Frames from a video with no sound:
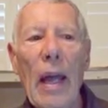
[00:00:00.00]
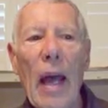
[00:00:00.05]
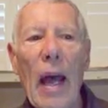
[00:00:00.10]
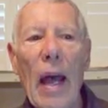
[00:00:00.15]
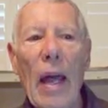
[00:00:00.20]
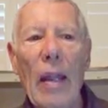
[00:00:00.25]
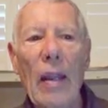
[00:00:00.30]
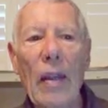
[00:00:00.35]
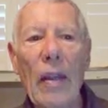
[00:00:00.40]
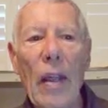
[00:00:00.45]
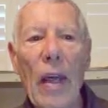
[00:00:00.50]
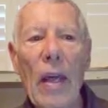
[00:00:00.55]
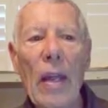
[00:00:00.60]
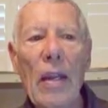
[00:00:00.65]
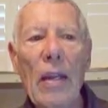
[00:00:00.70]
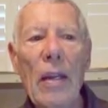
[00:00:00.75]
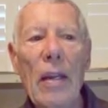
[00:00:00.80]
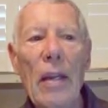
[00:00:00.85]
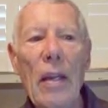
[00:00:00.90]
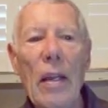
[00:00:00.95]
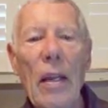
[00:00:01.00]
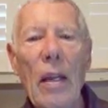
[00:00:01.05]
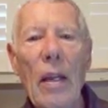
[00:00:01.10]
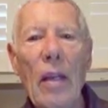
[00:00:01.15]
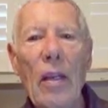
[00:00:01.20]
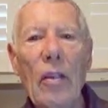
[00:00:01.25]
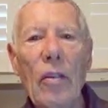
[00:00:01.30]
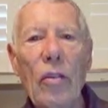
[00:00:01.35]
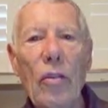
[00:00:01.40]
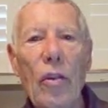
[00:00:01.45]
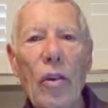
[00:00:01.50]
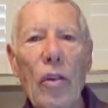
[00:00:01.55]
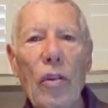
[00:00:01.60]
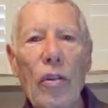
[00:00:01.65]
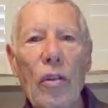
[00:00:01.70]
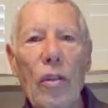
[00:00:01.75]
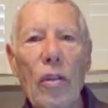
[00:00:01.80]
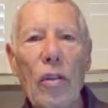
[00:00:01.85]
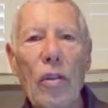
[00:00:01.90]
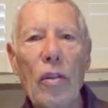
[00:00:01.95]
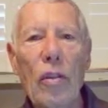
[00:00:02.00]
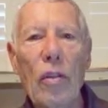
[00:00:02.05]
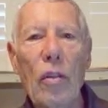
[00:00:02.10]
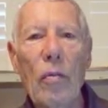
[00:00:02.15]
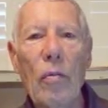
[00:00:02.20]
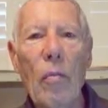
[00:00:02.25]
And then Jesus